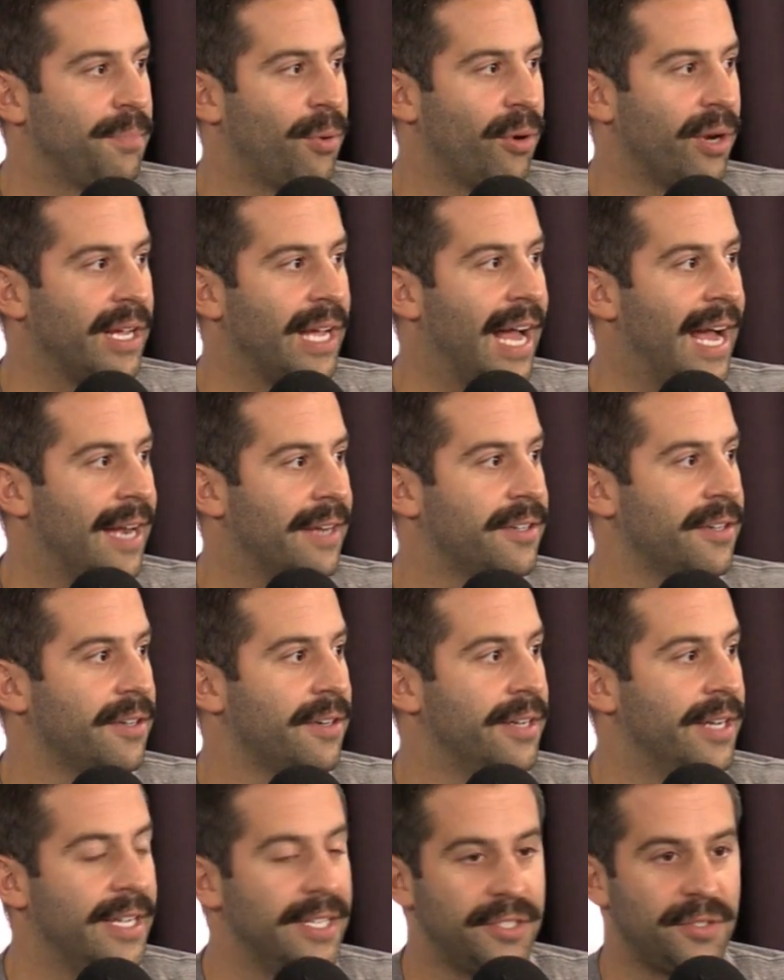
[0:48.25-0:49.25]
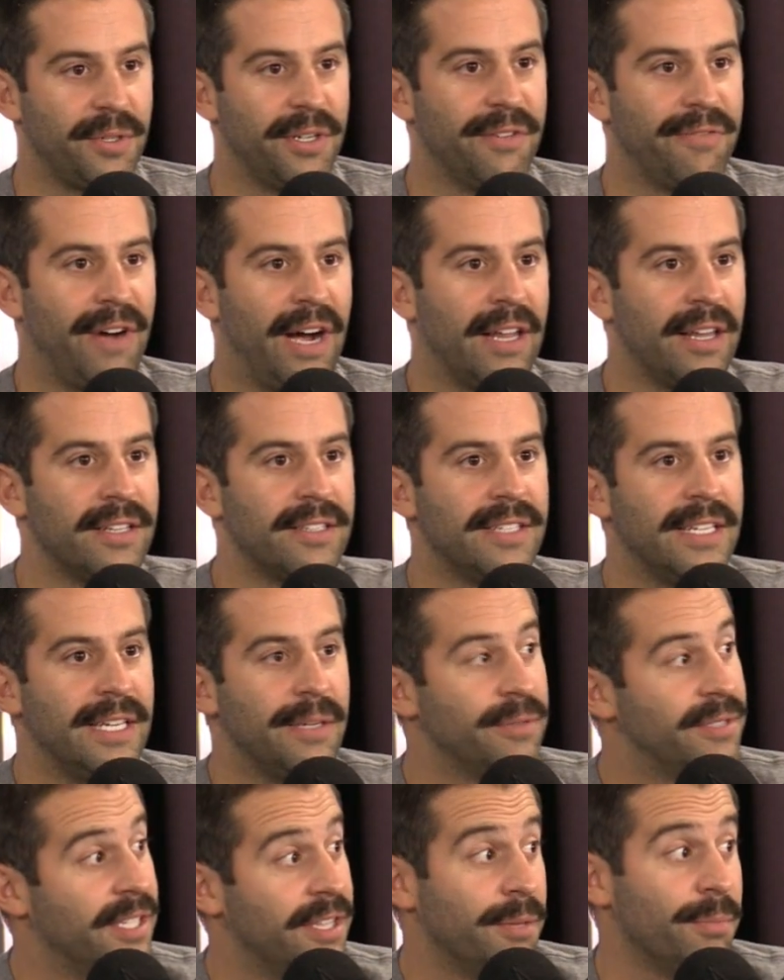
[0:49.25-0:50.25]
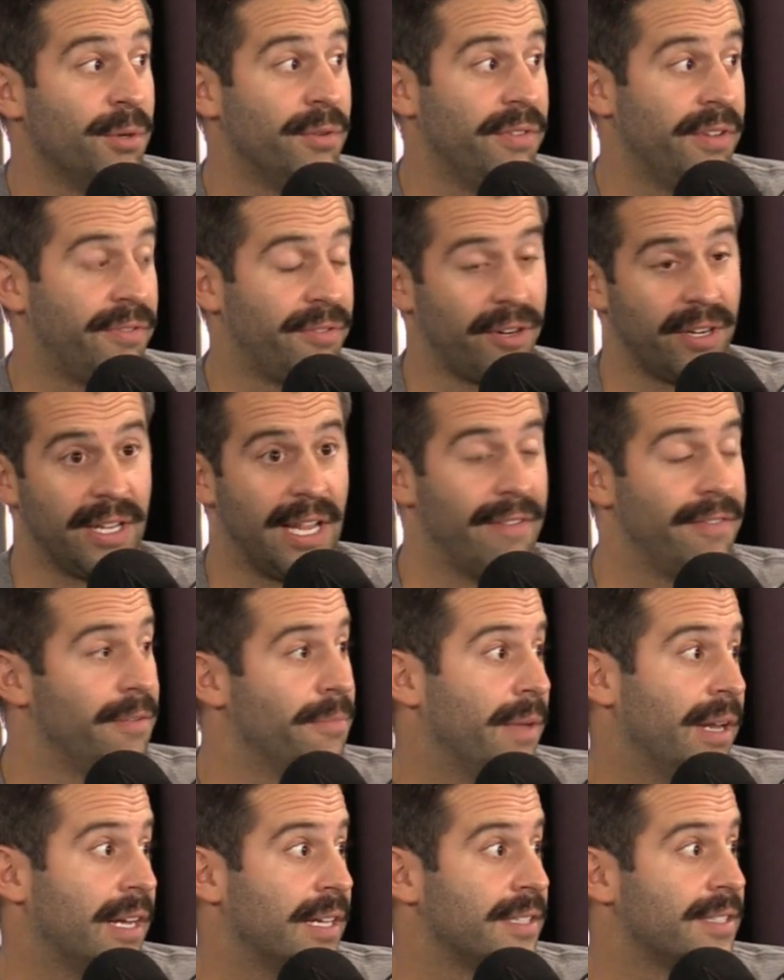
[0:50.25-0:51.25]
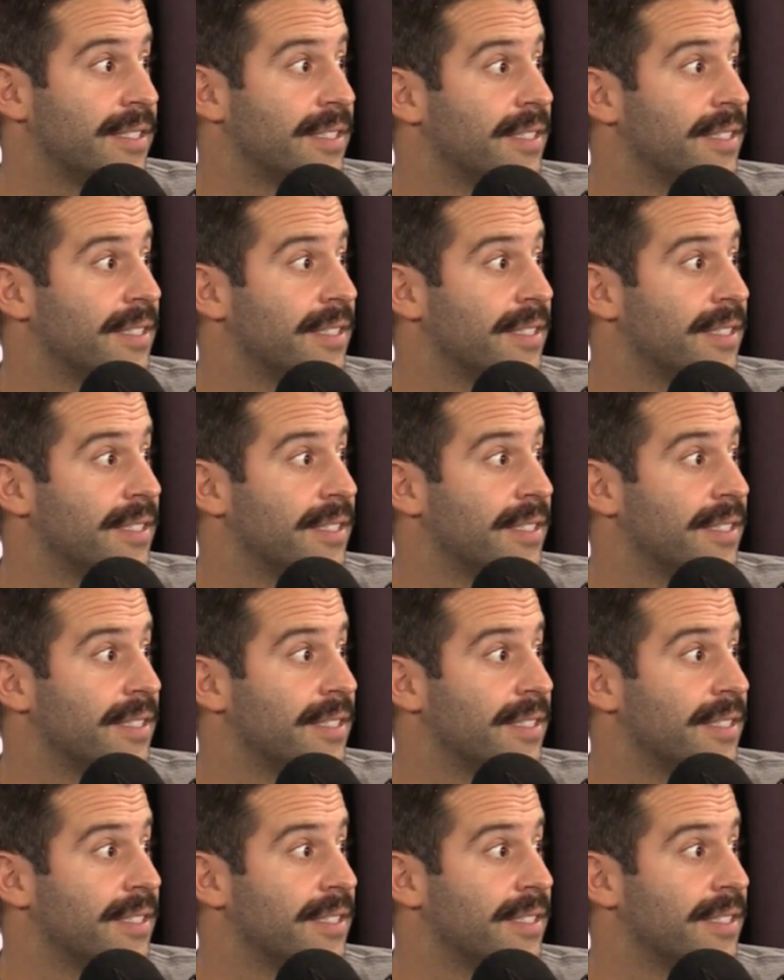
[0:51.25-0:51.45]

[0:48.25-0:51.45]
Supporting Actor in A History of Violence, and he was in the movie for eleven minutes.